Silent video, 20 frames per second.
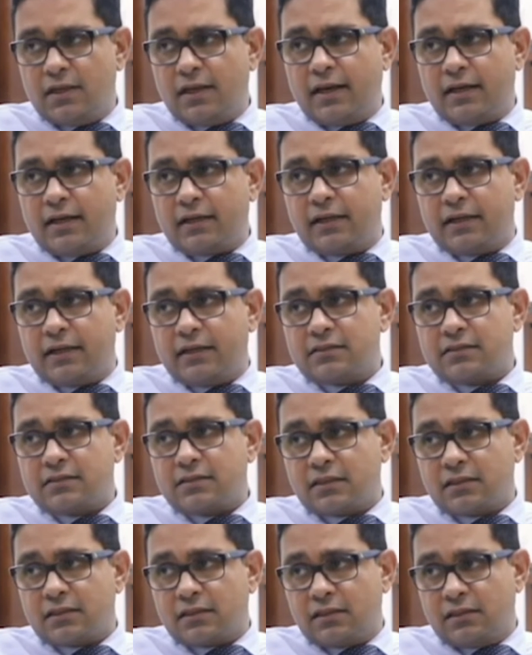and getting
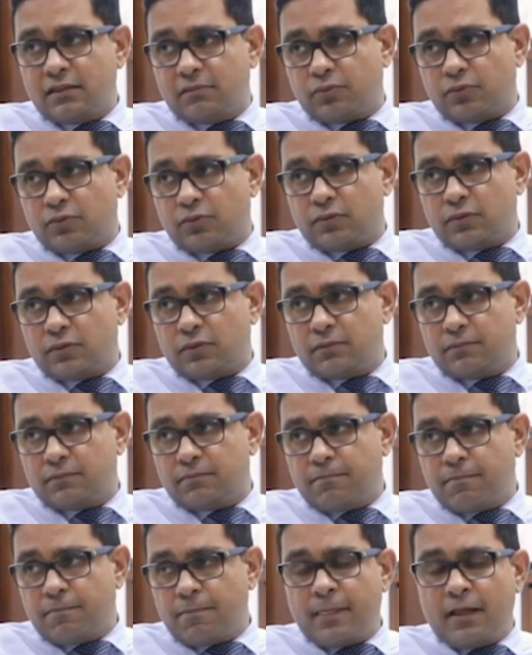centrally approved.
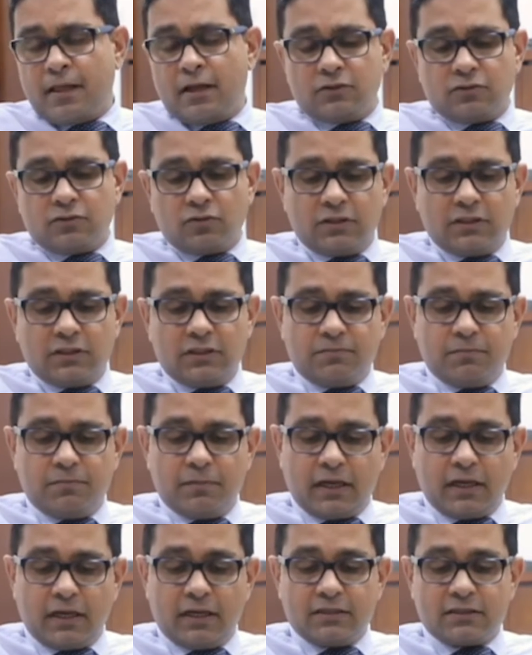So this
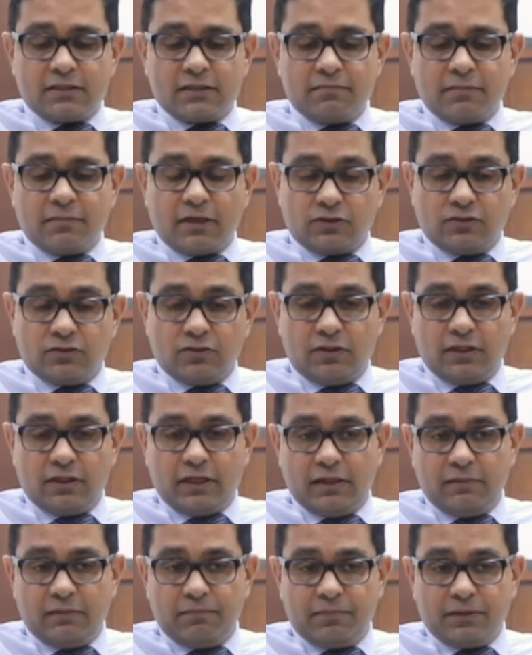mechanism actually
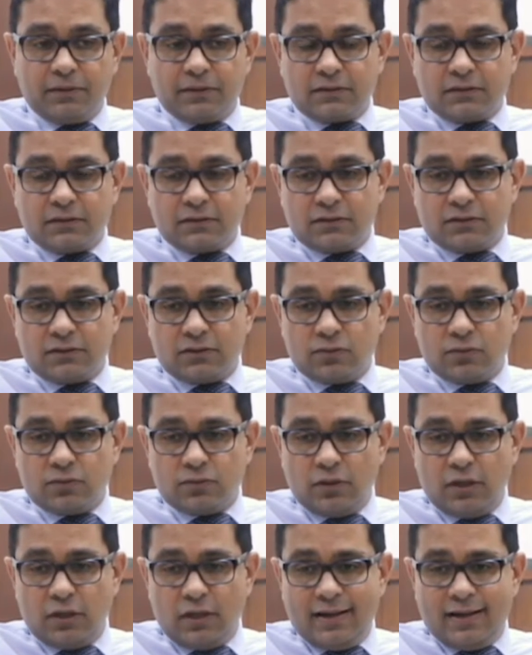helped us
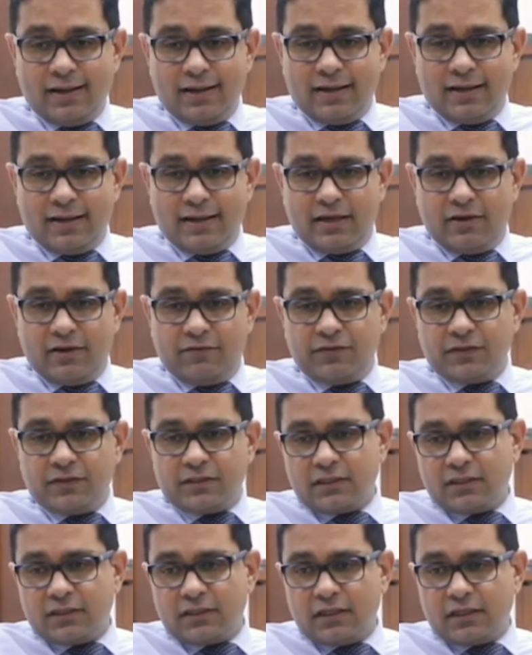to
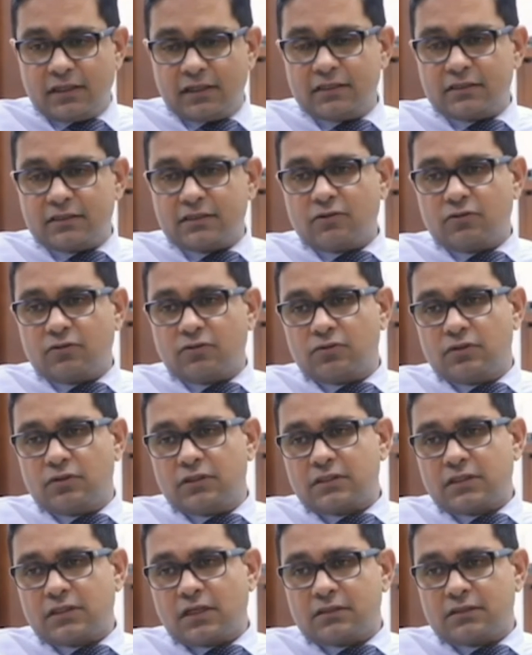efficiently reach out to
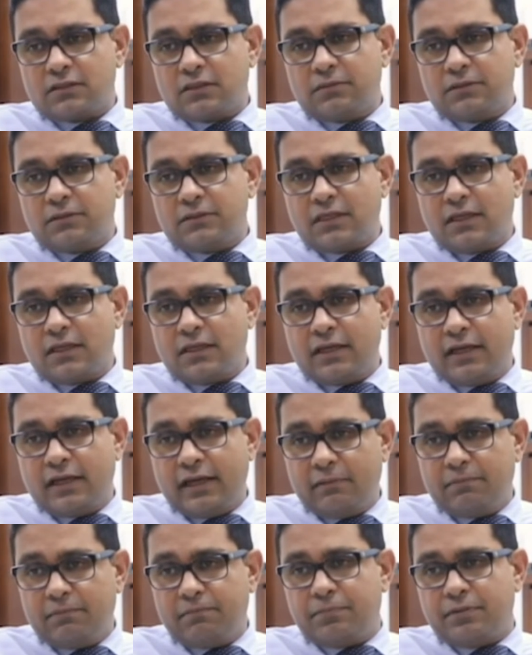these customers and
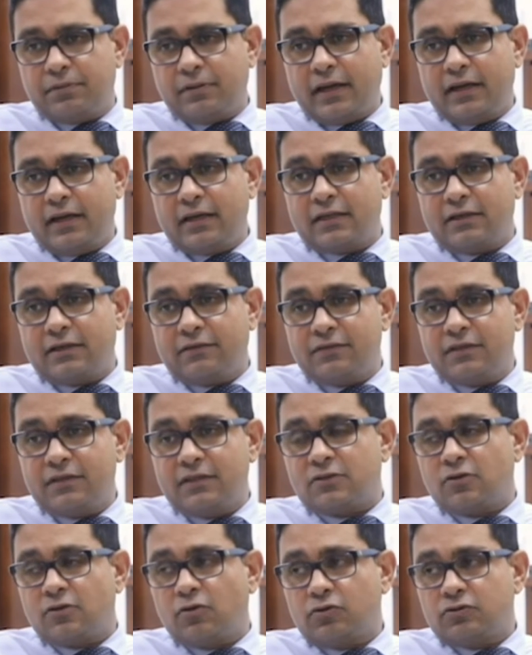help and give
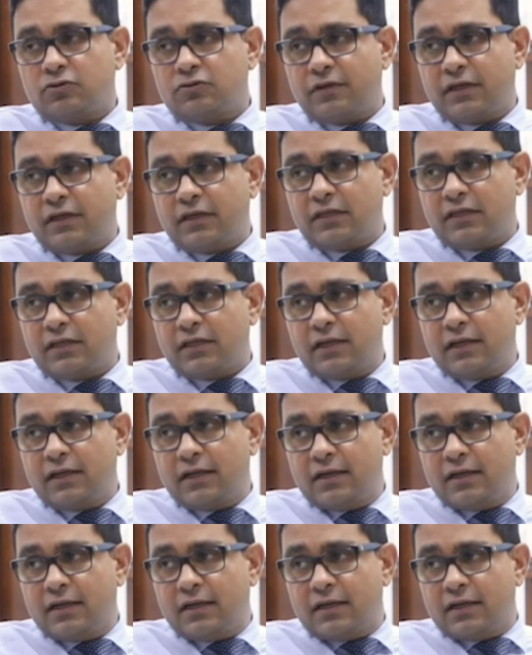these loans
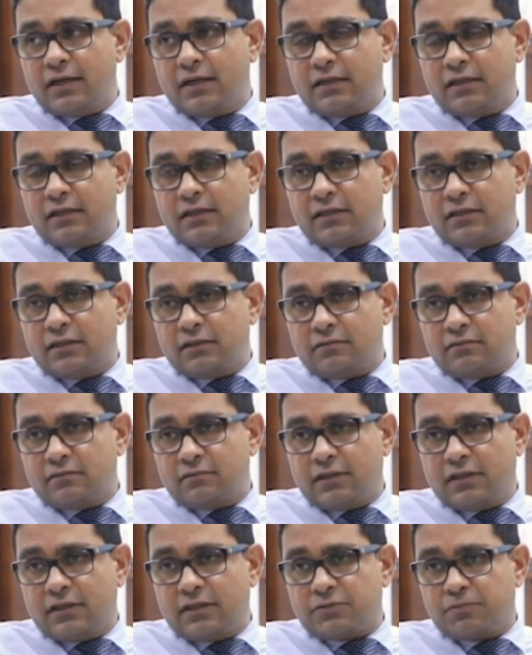in a
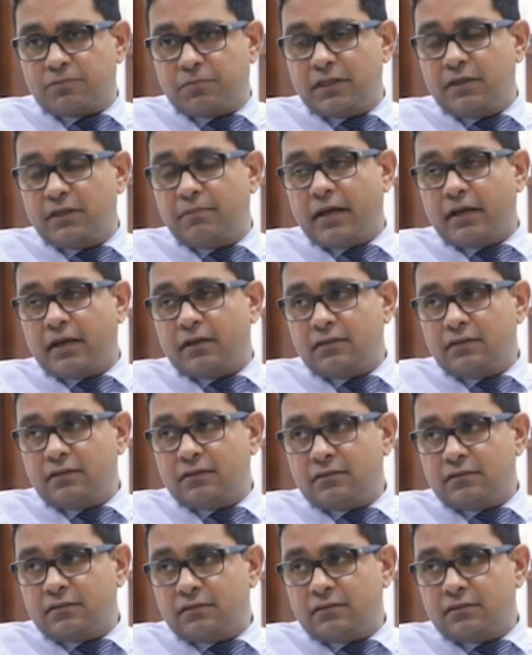very speedy manner